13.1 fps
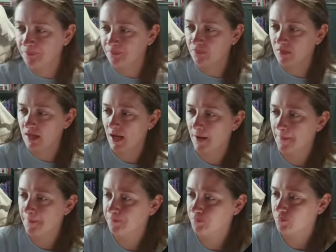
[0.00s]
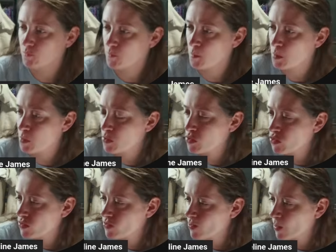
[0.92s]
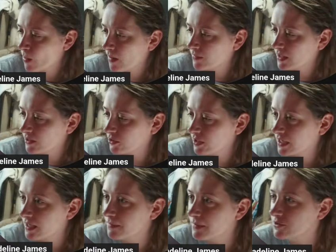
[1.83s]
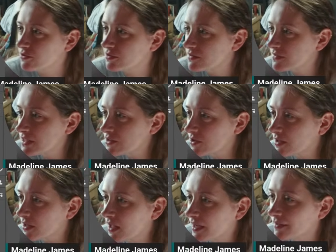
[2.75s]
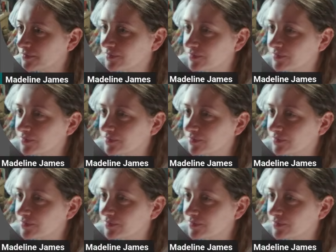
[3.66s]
yeah, I'm like looking at pictures of these online.